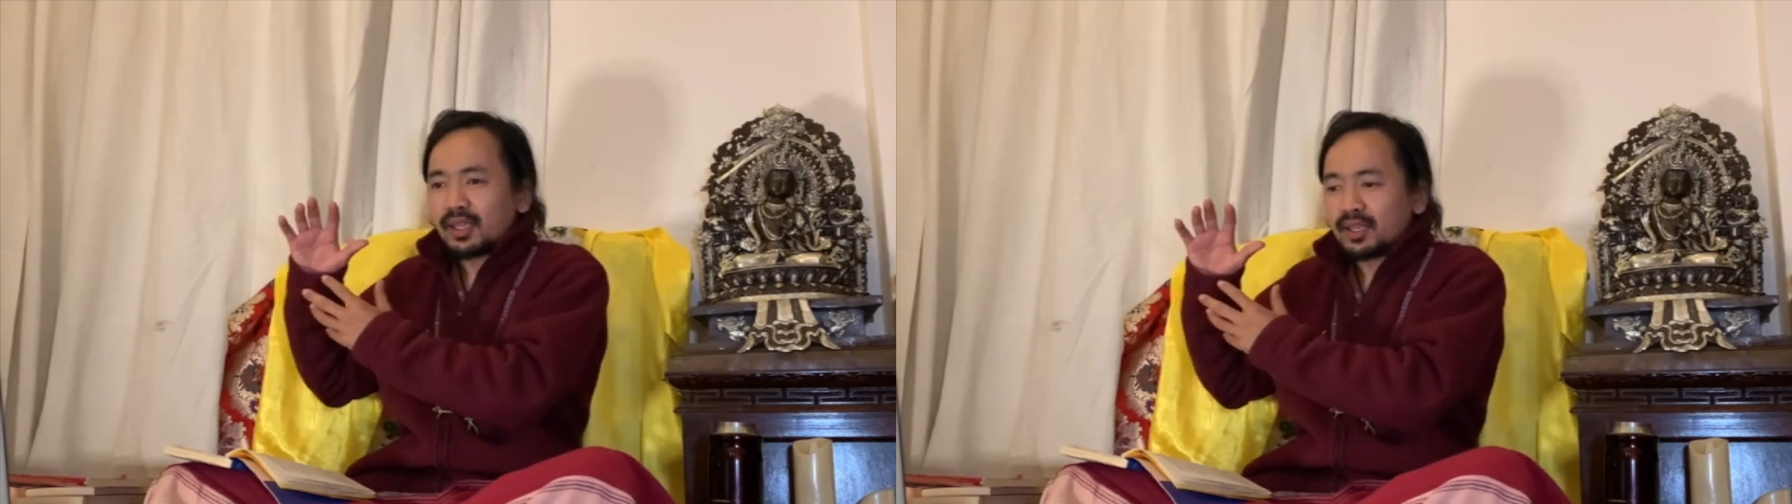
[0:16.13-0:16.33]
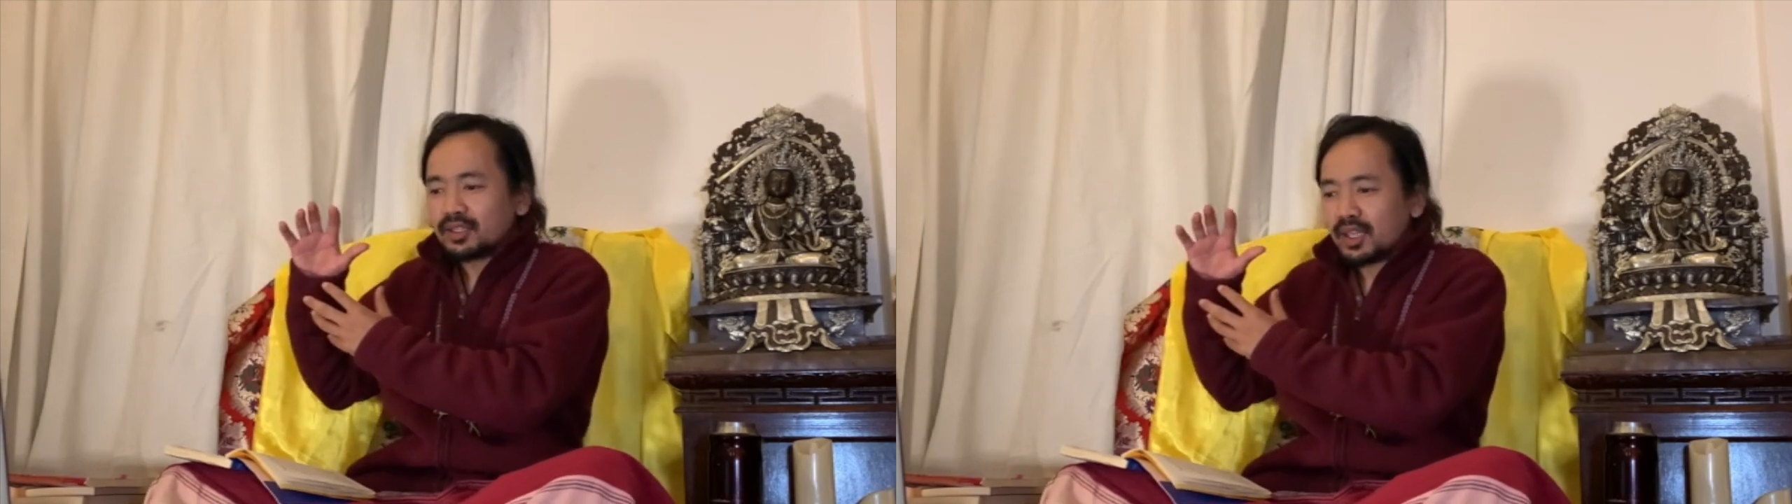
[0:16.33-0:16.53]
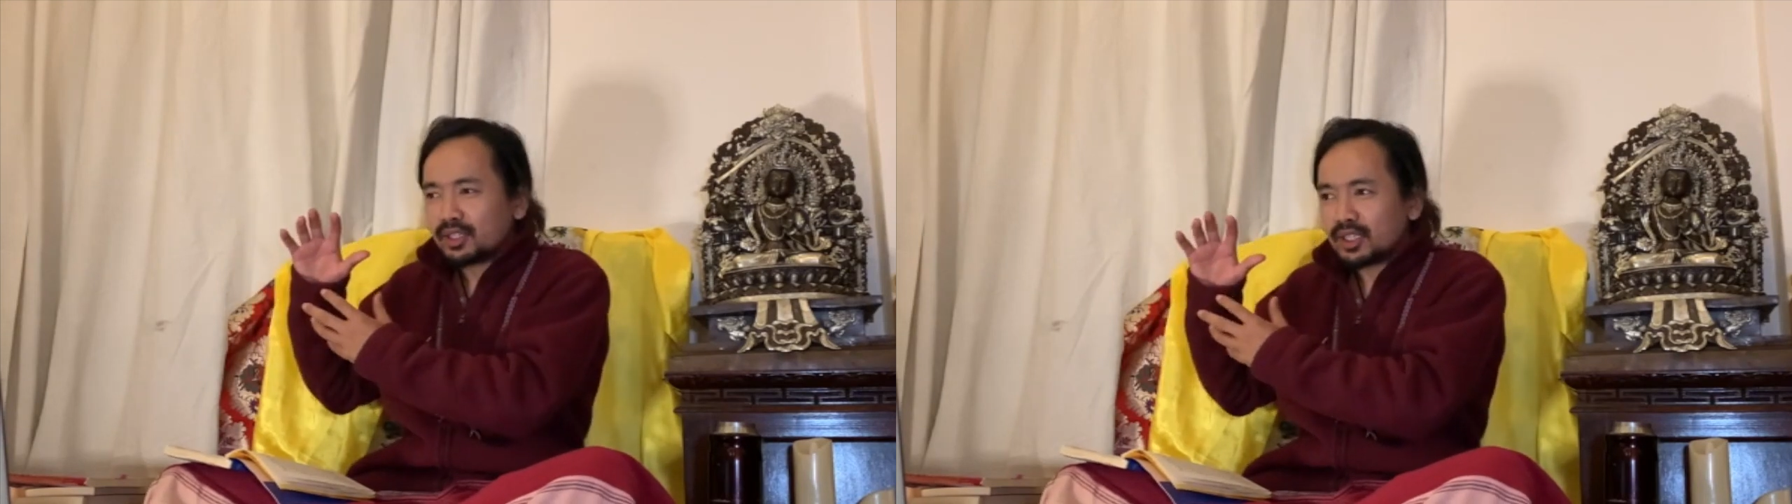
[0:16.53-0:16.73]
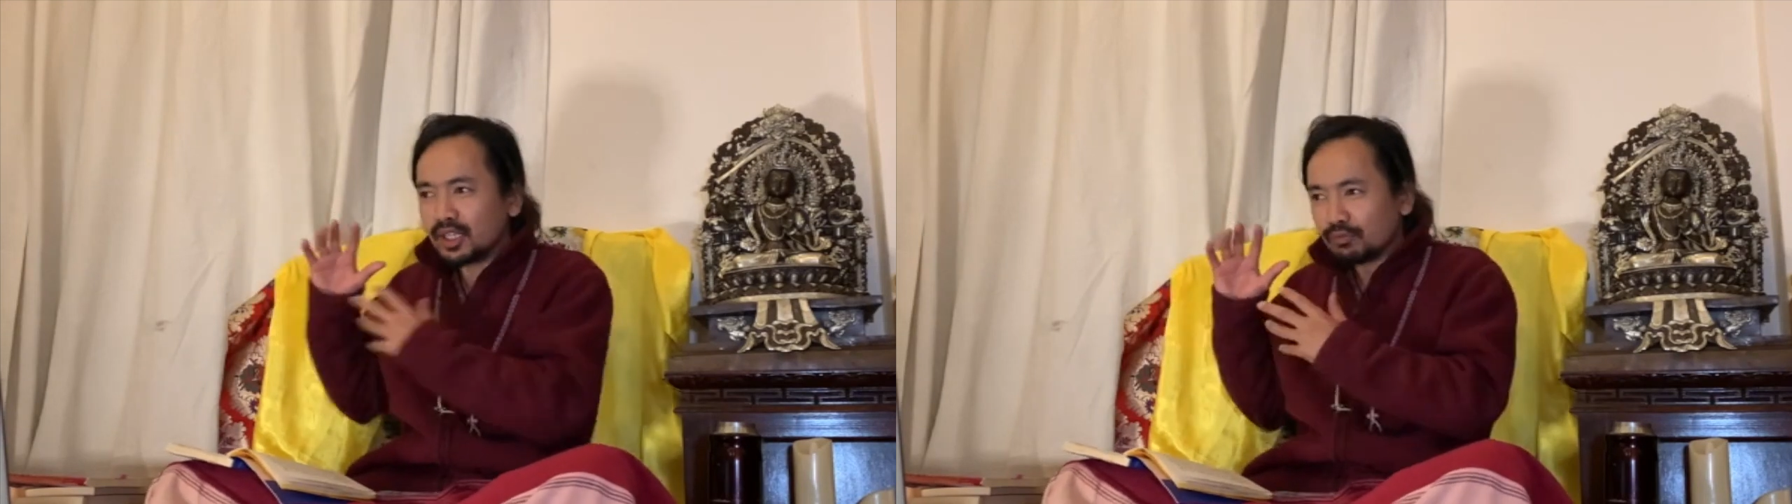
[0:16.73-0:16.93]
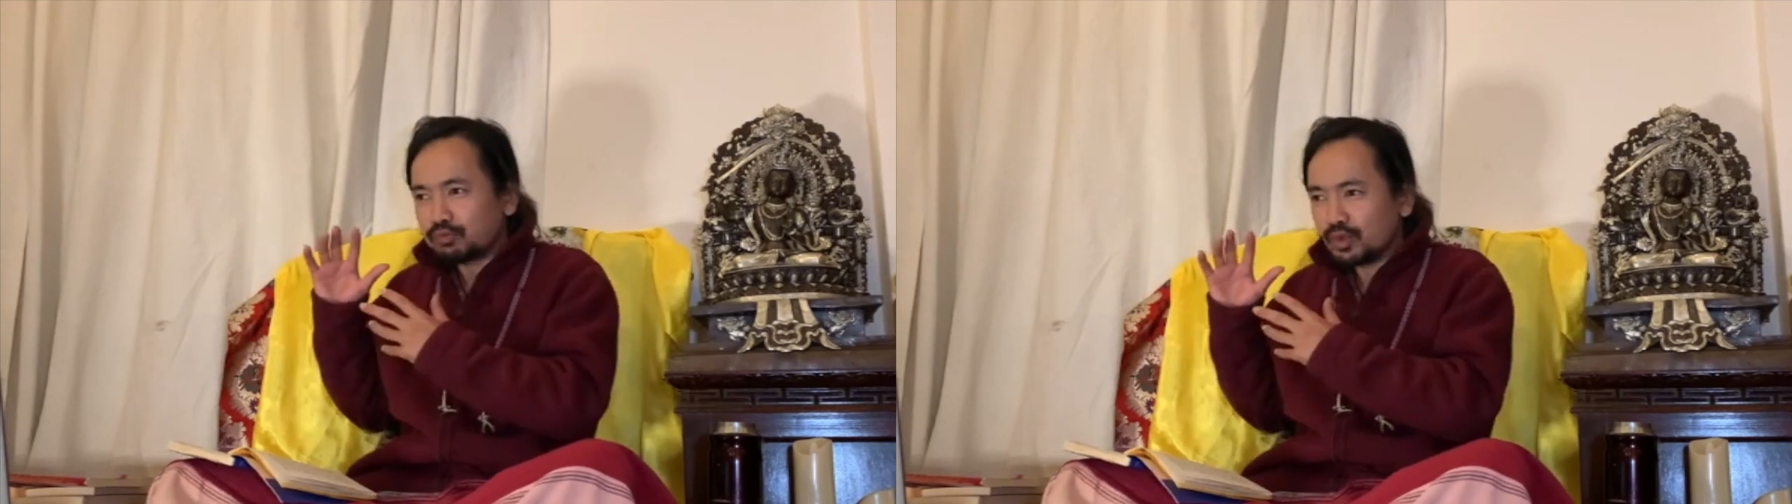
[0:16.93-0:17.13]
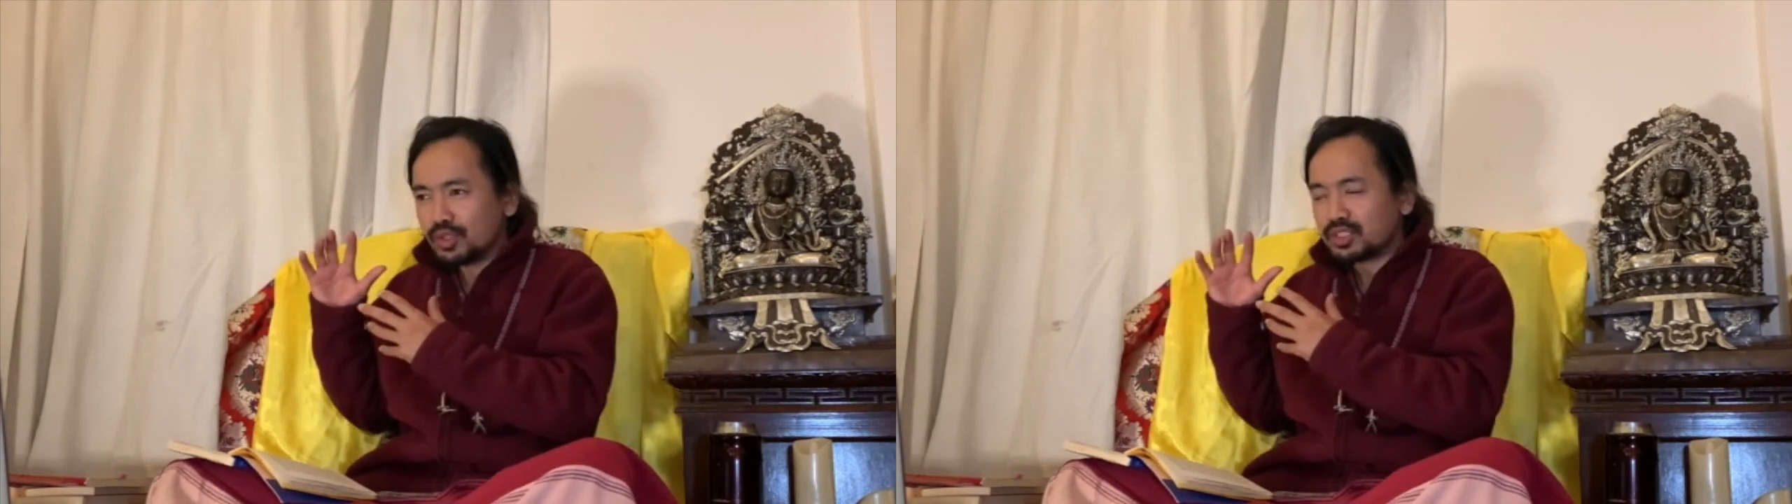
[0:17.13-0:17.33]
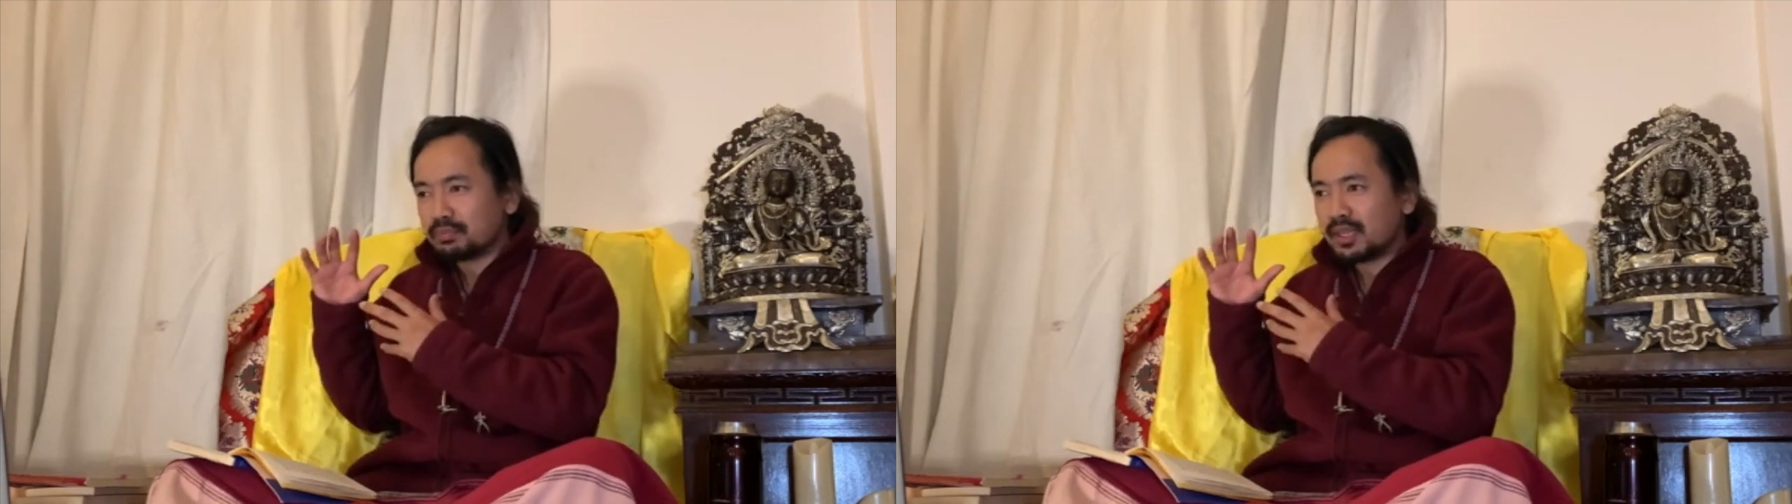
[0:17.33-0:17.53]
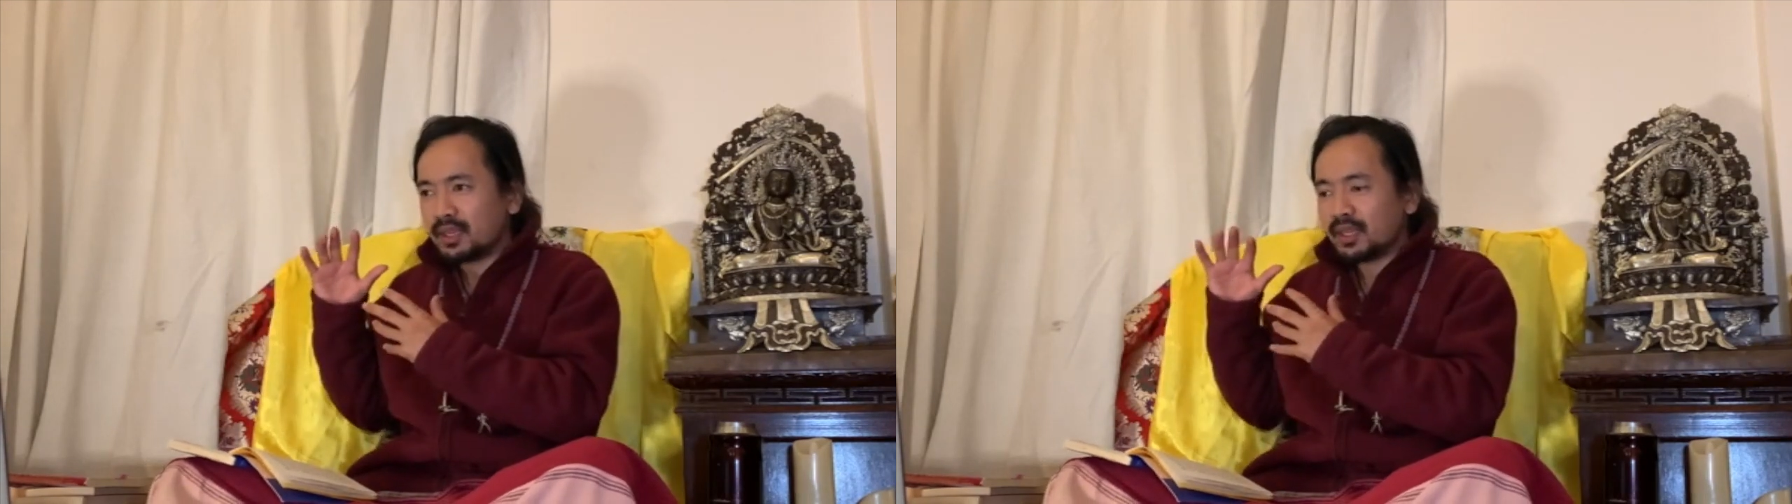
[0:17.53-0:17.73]
influence
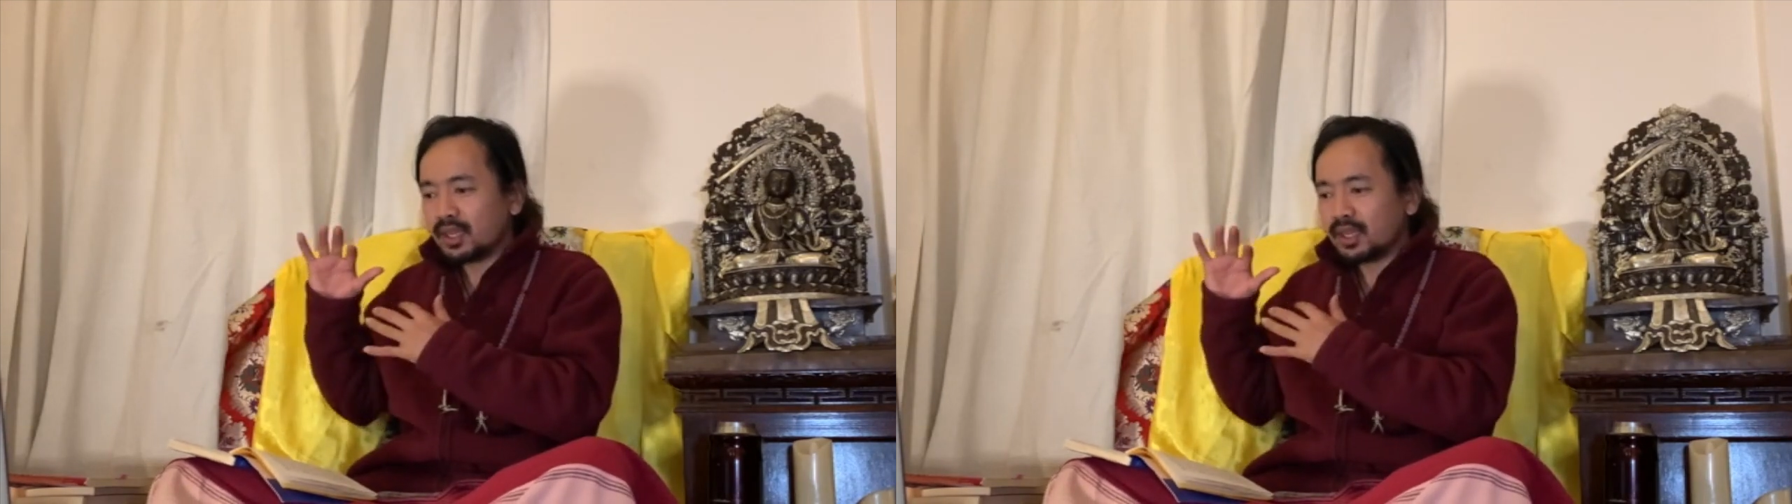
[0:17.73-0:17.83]
me,